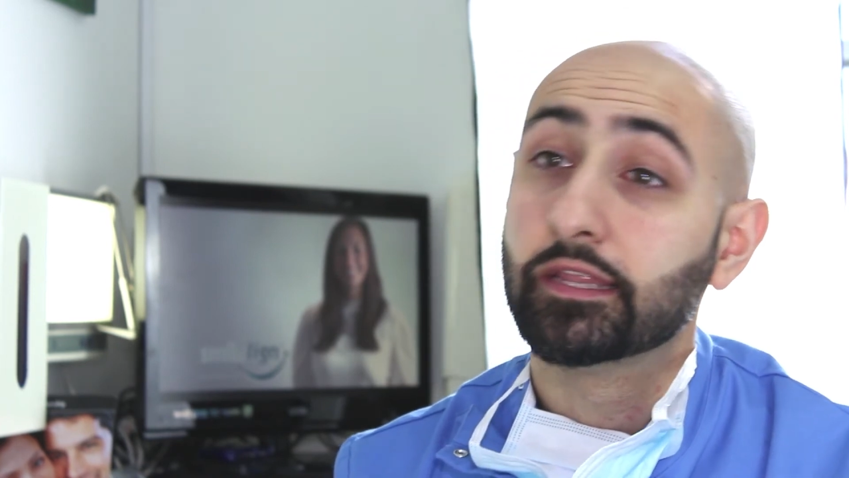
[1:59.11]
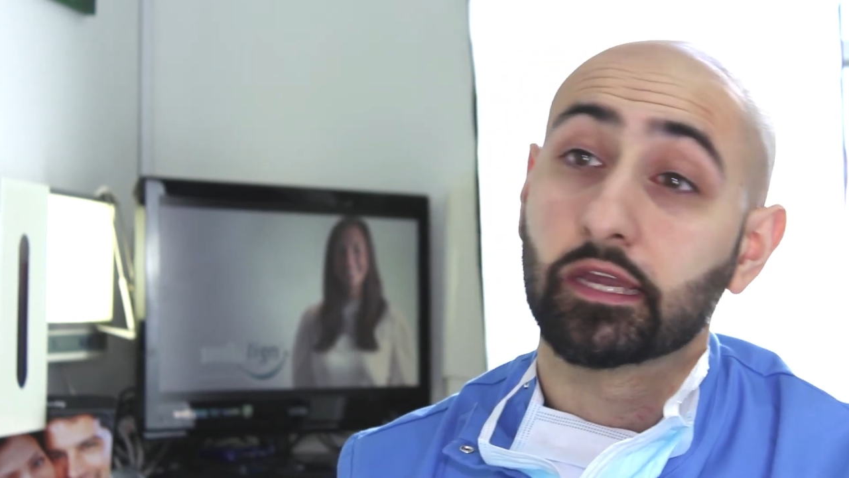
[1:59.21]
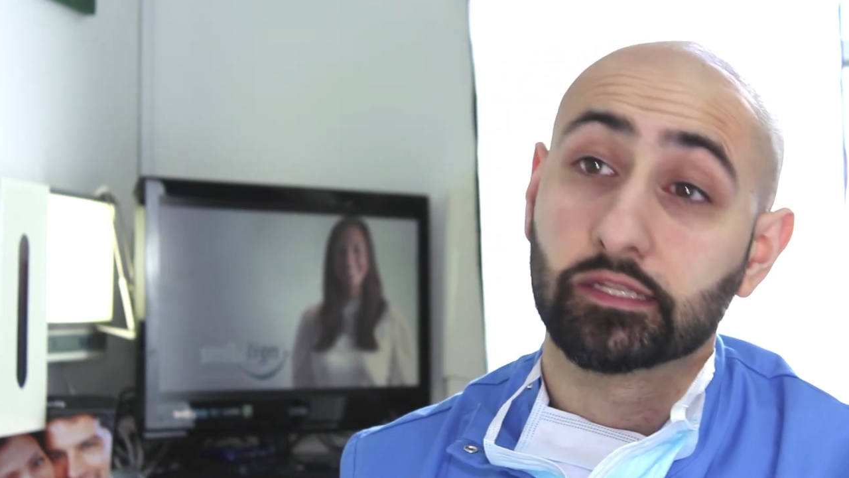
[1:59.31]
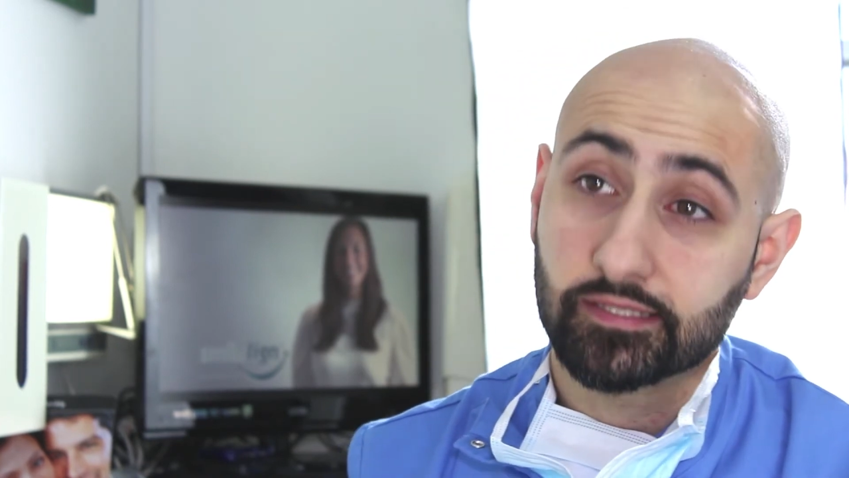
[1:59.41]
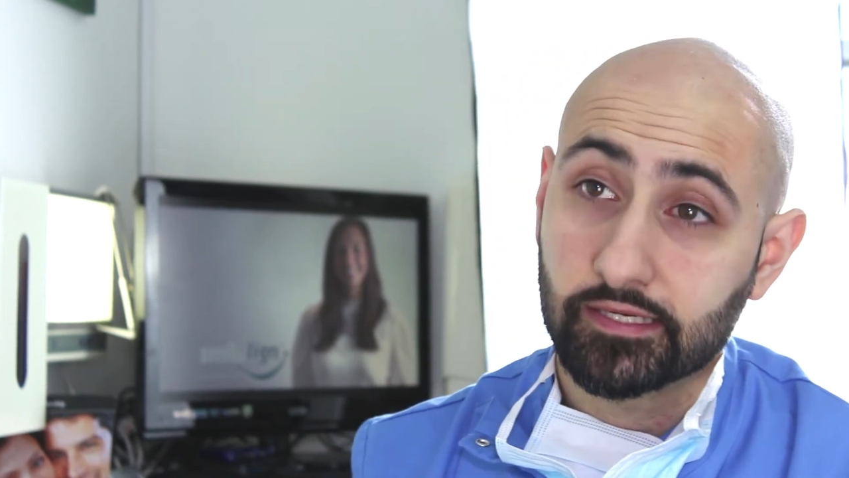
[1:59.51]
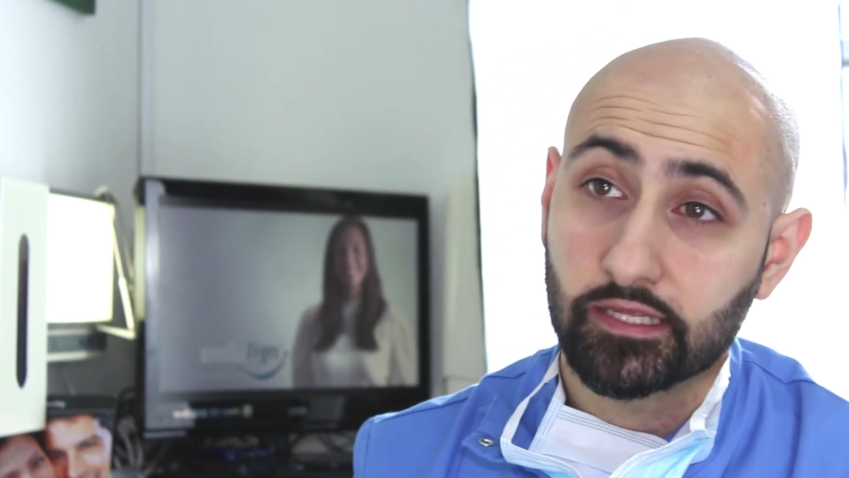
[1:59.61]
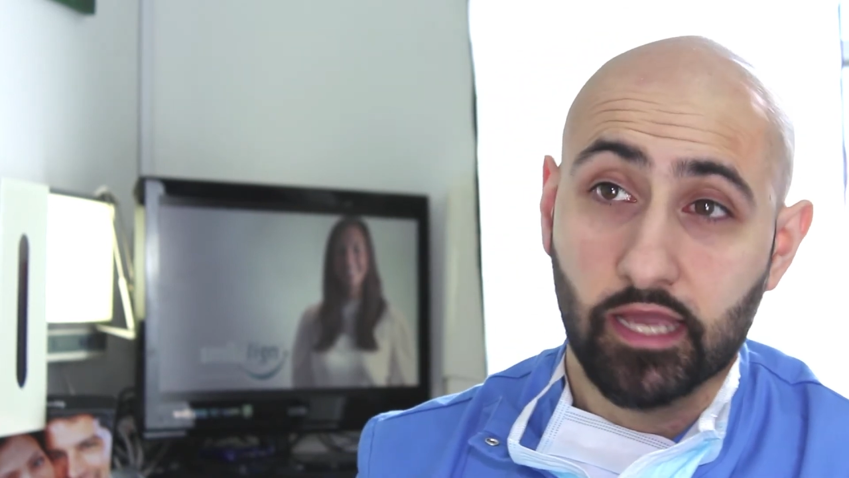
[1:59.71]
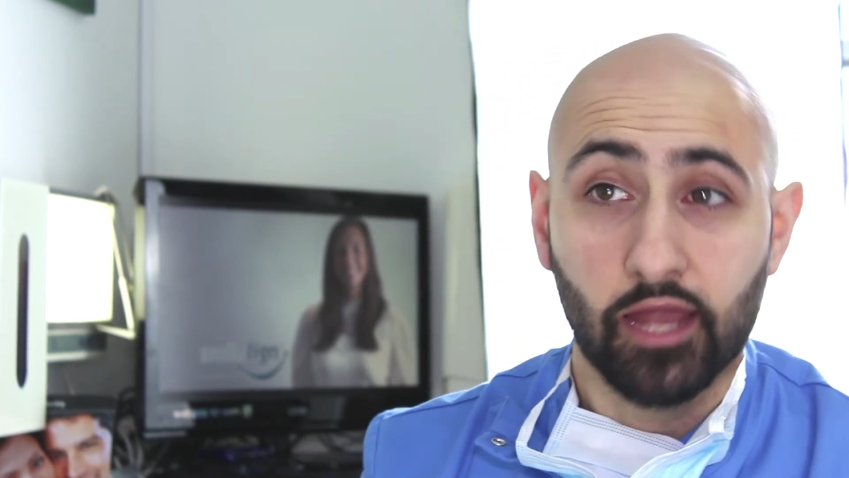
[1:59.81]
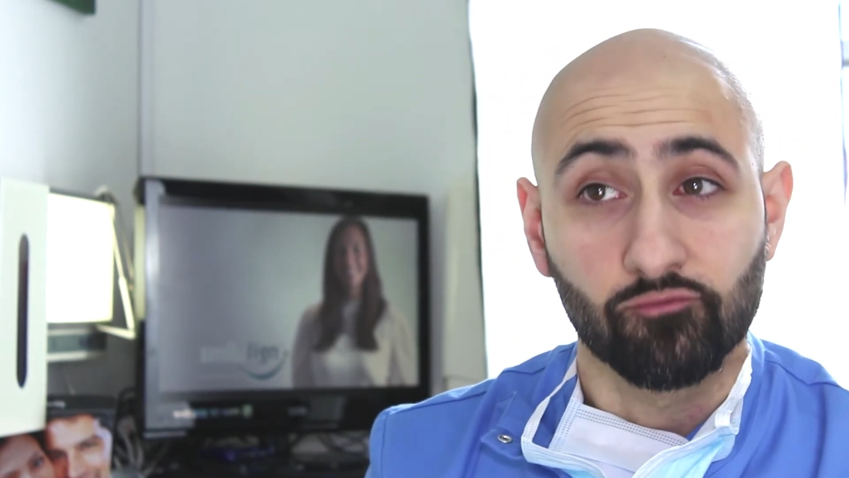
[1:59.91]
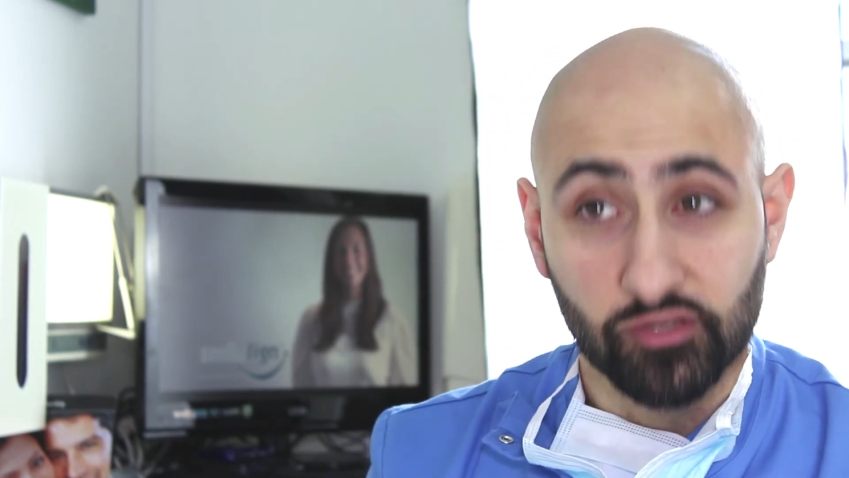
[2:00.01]
they can see
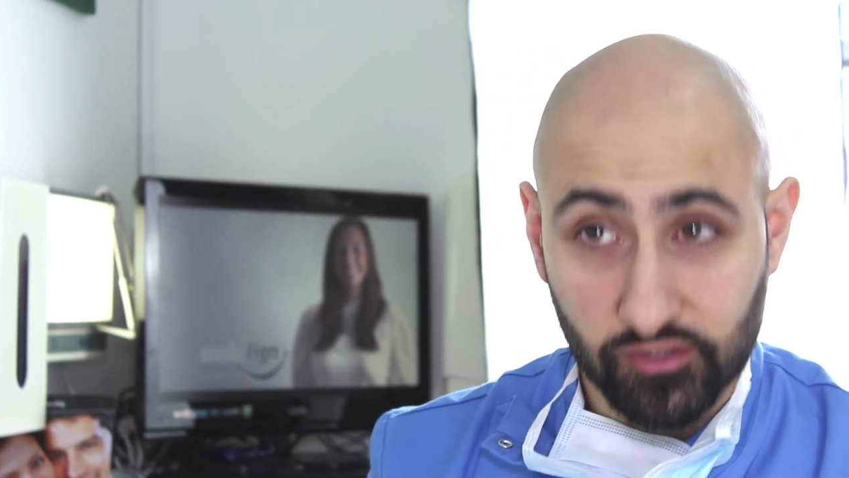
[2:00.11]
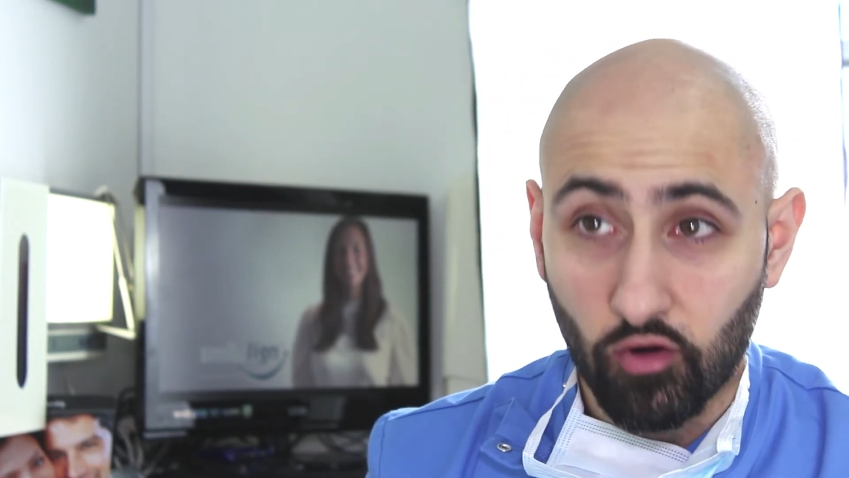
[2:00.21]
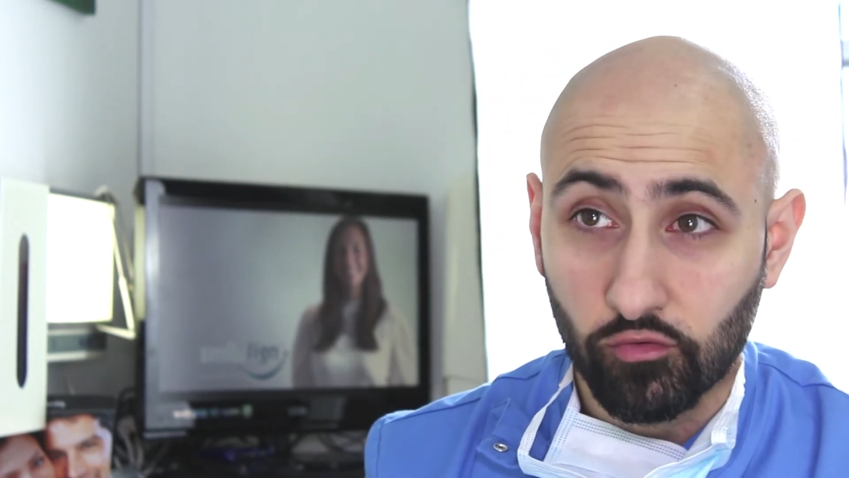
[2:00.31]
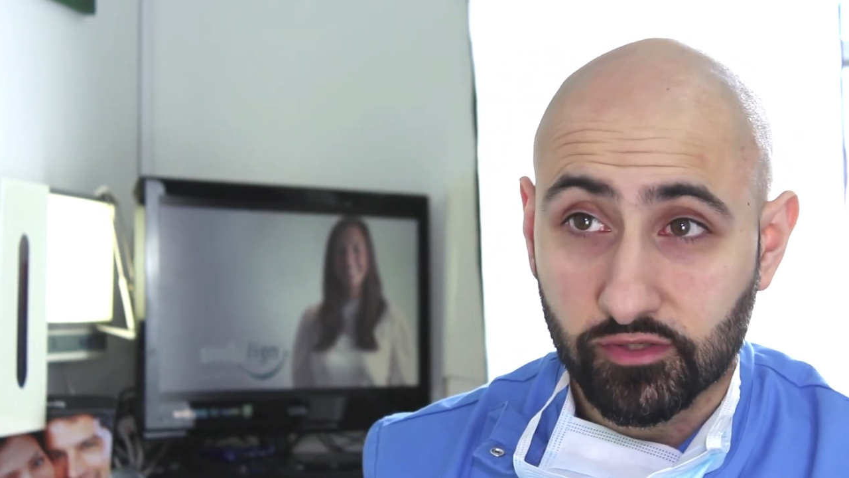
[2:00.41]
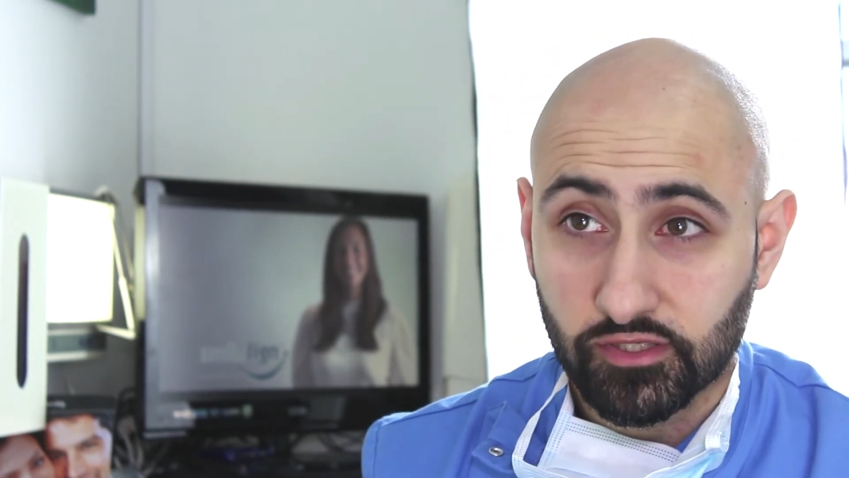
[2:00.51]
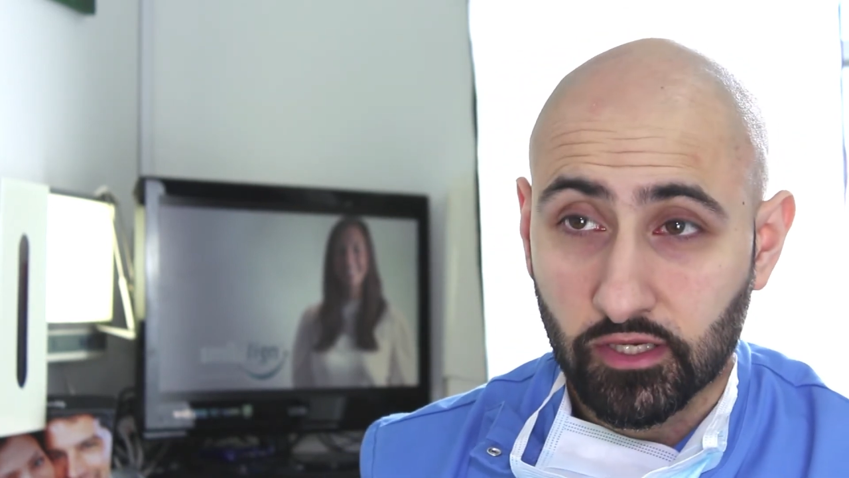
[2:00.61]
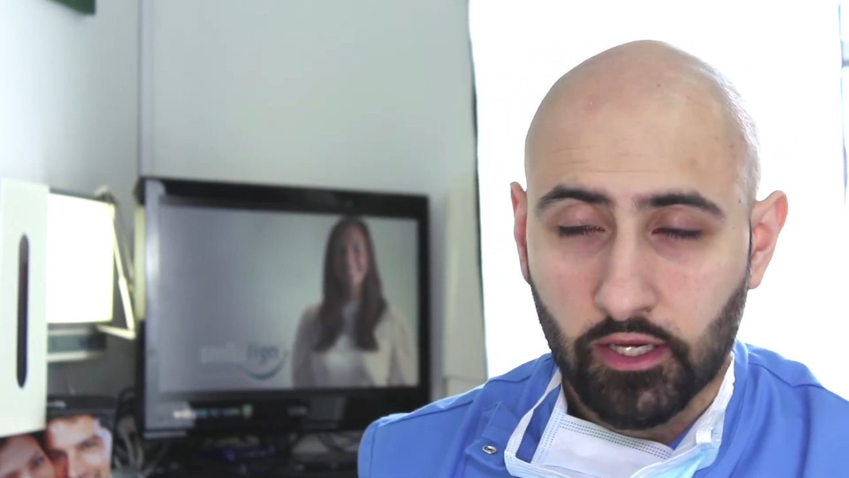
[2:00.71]
the end result.